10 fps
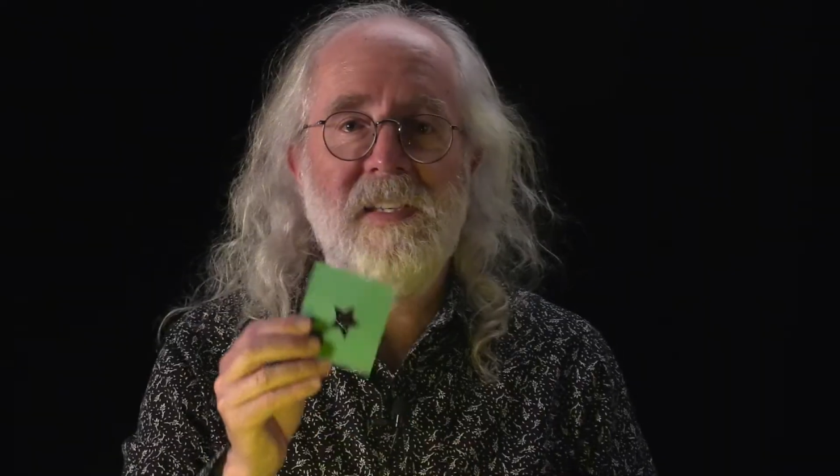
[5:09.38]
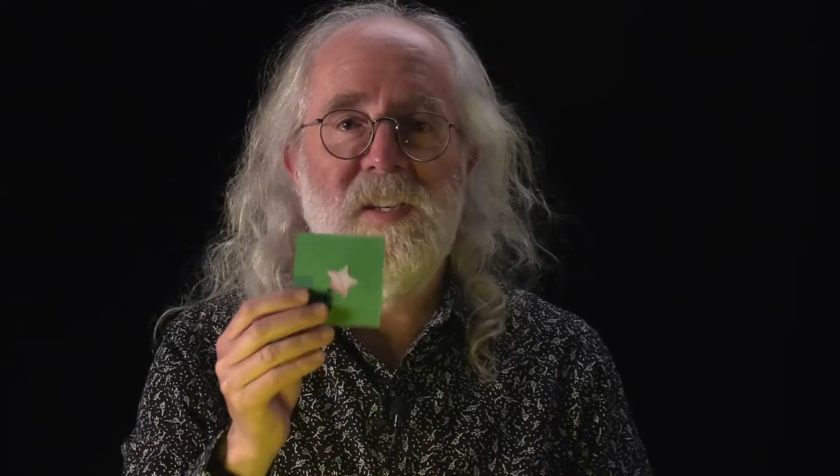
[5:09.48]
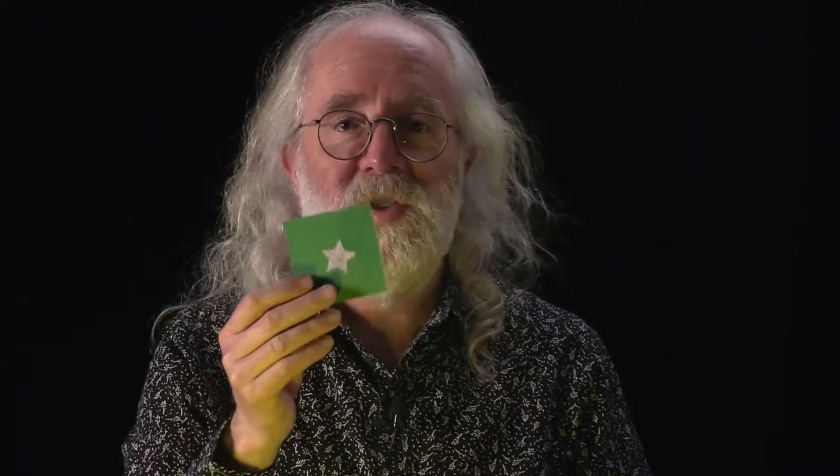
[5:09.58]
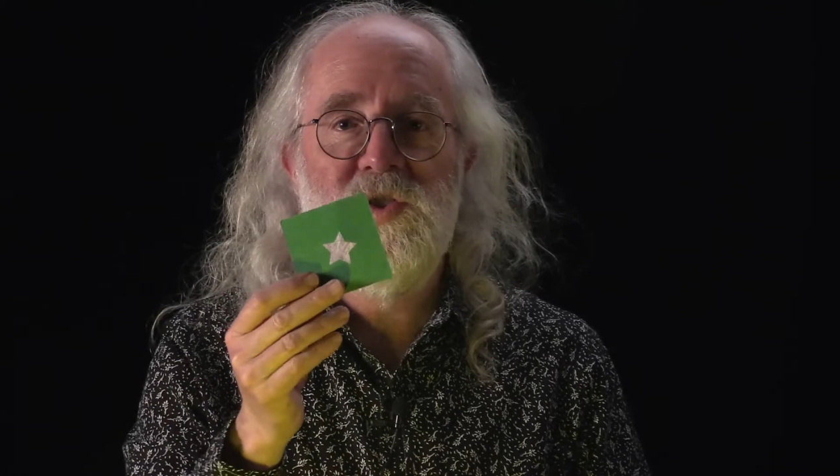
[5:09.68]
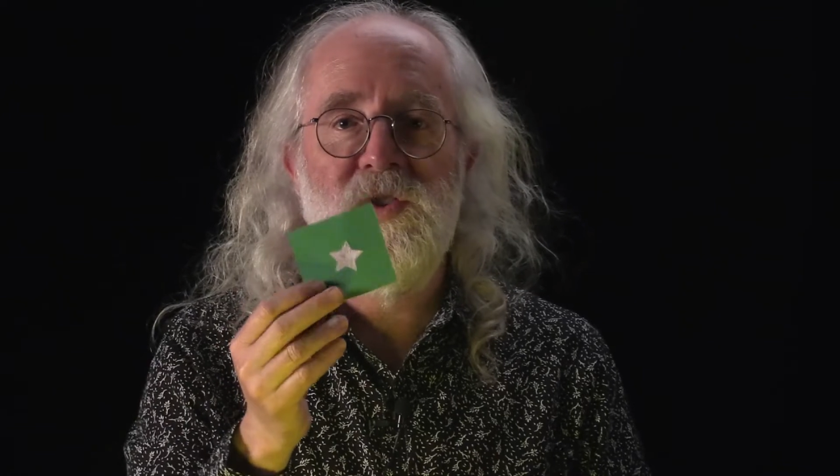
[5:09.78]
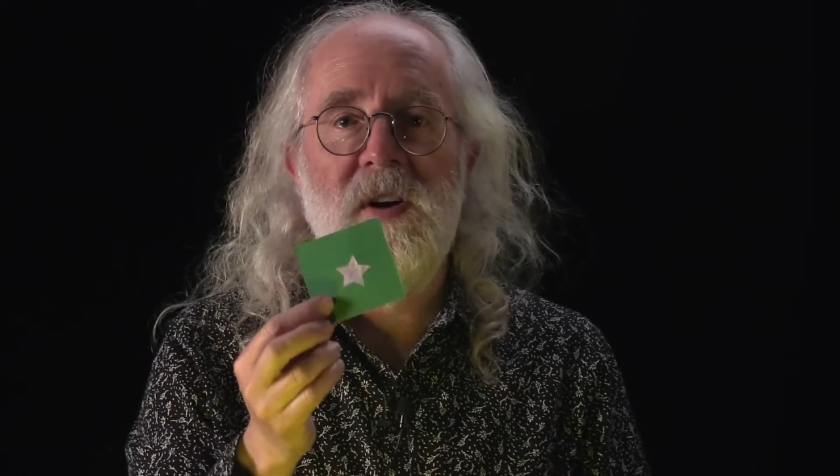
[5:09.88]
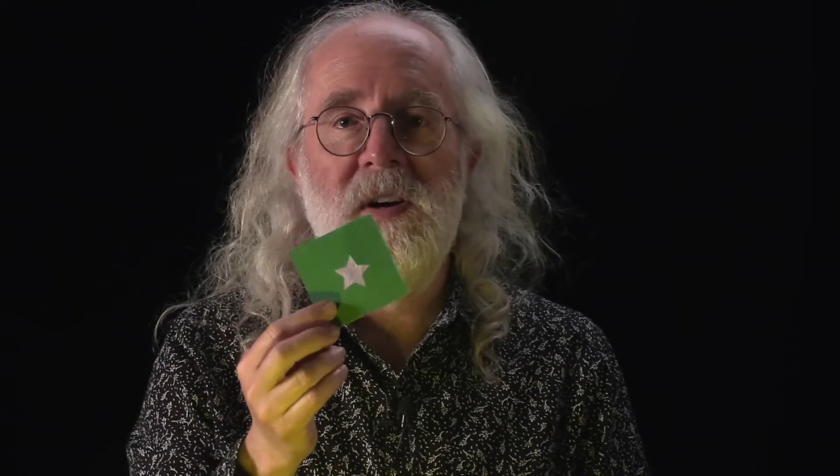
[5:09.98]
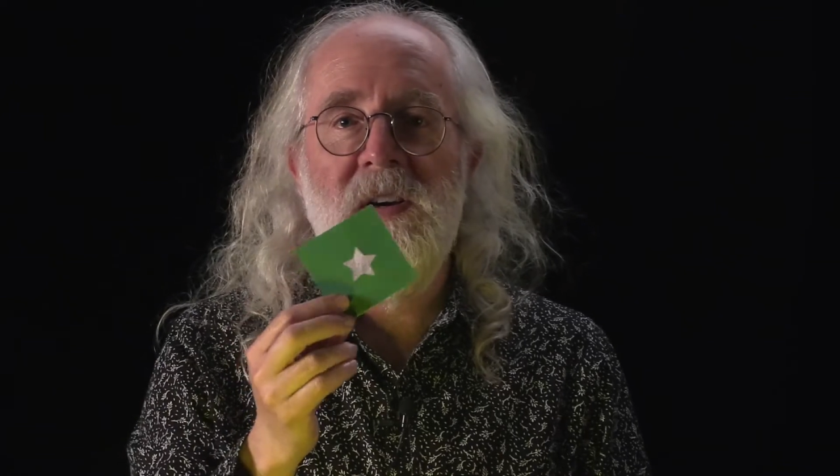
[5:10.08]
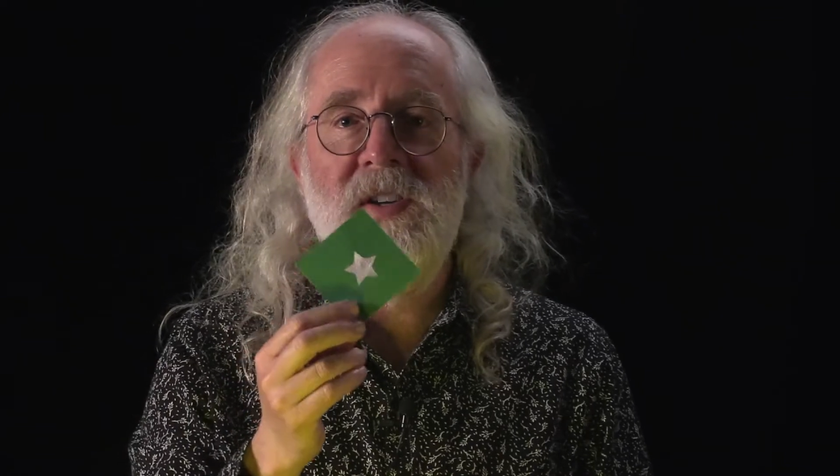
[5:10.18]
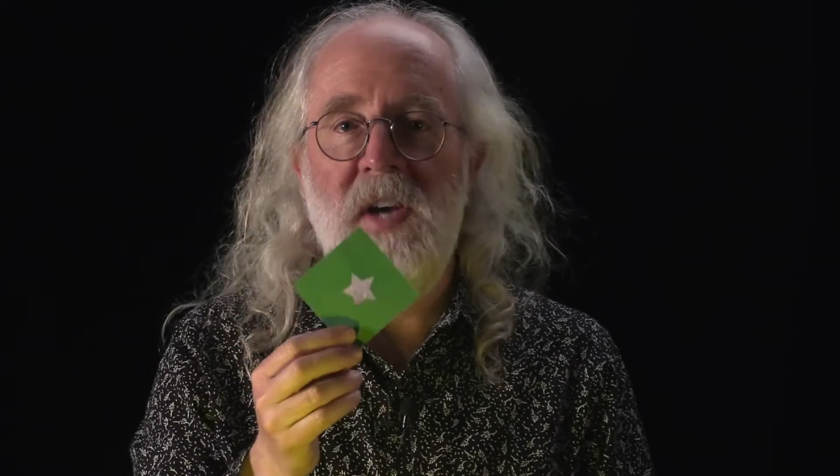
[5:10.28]

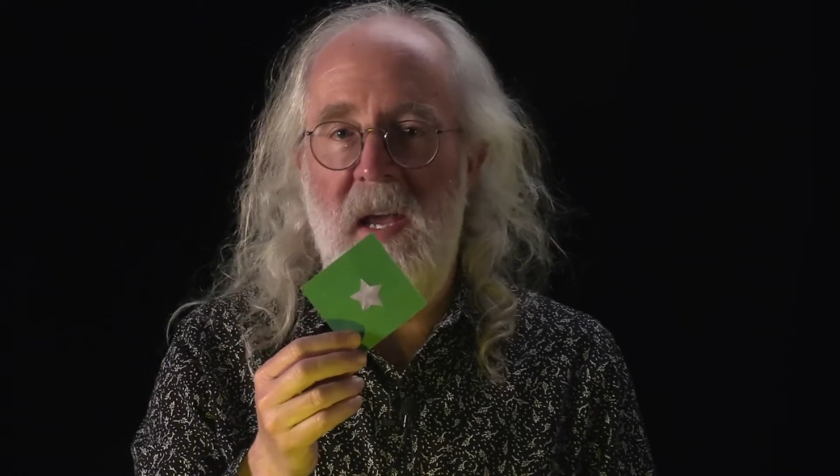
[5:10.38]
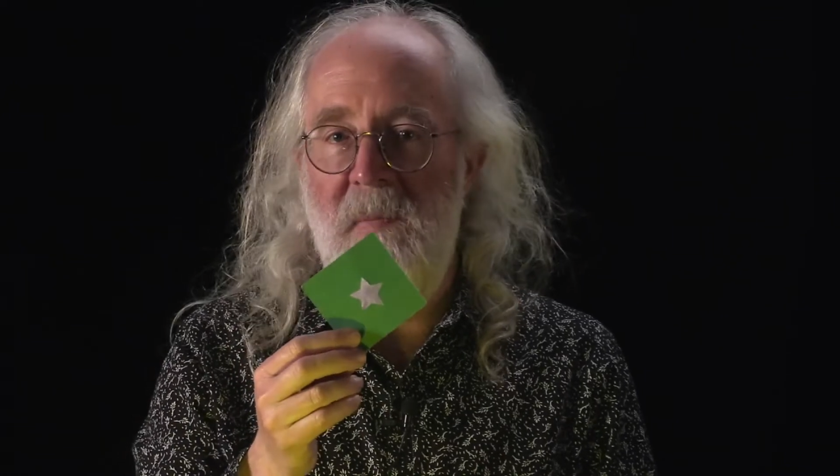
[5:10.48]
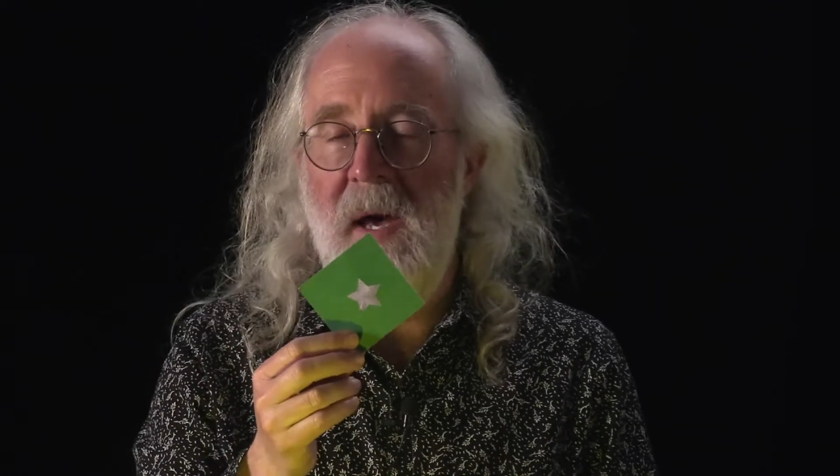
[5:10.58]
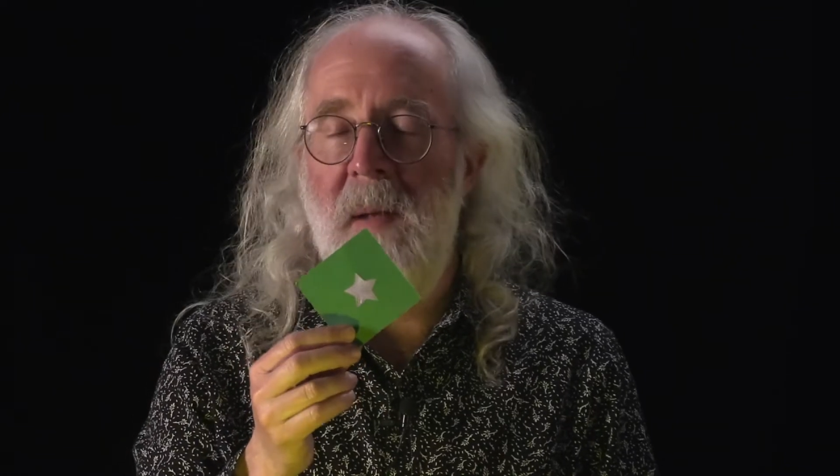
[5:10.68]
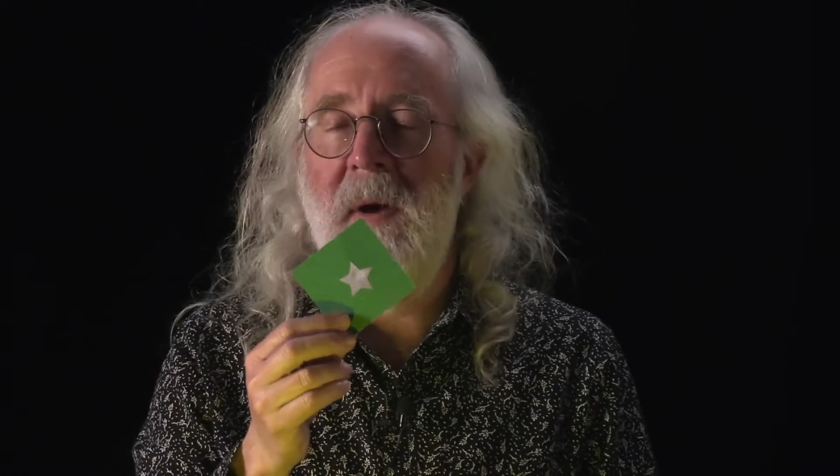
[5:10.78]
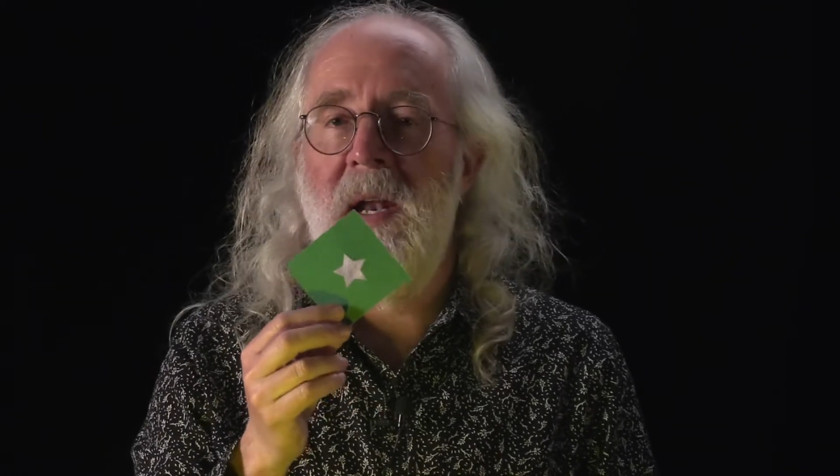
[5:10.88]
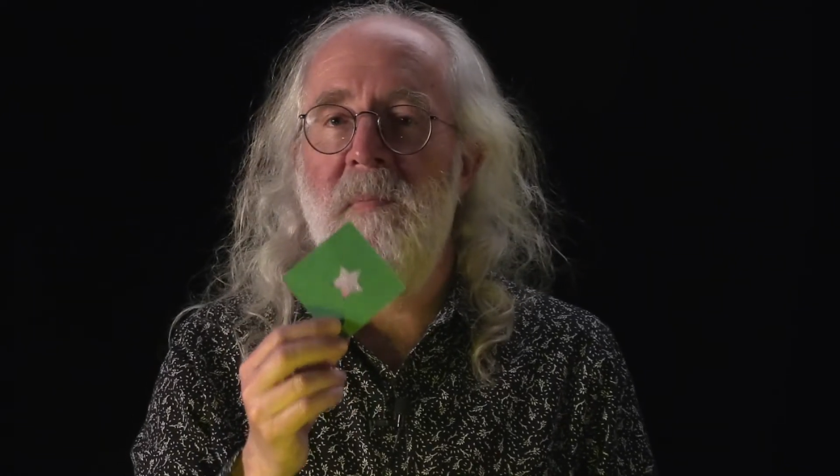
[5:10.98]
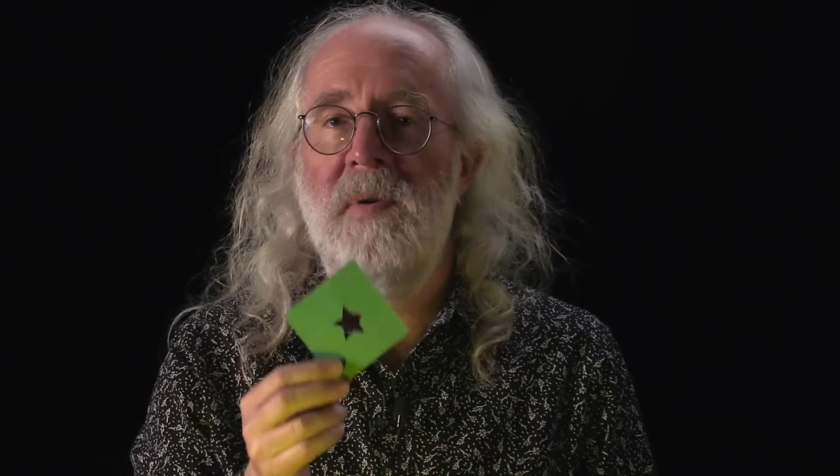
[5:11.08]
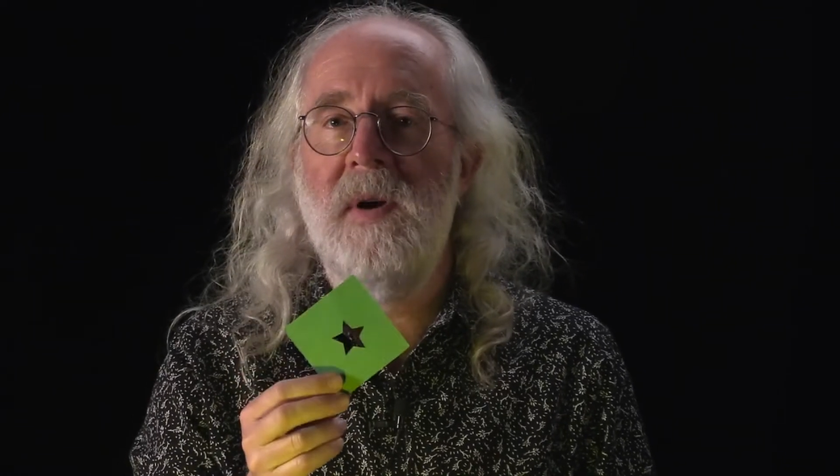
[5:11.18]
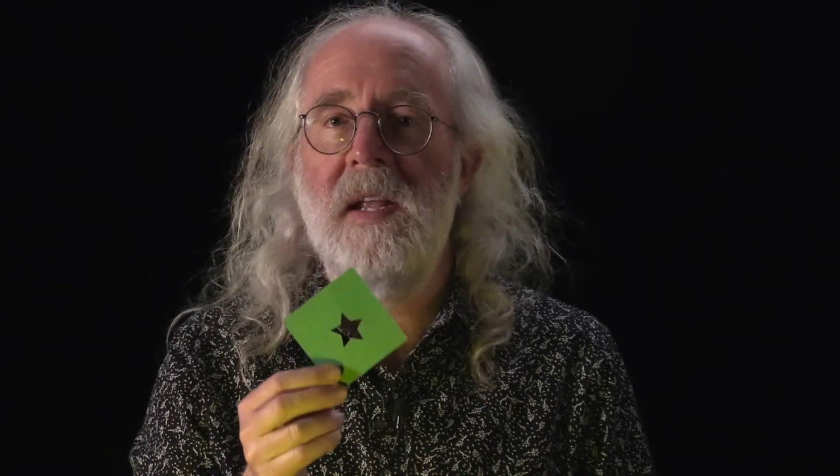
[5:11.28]
star shape and I'm going to
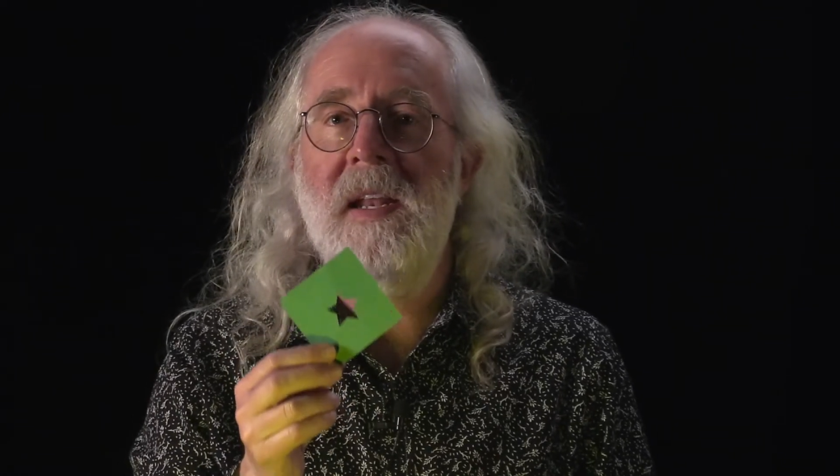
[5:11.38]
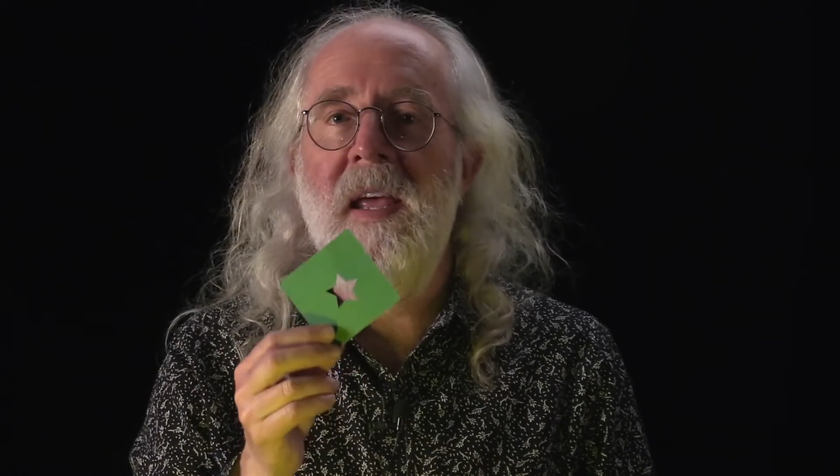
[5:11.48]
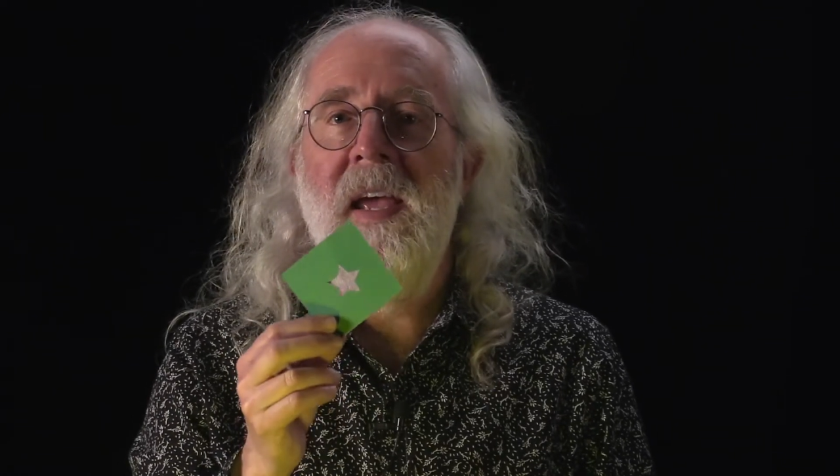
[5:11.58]
put it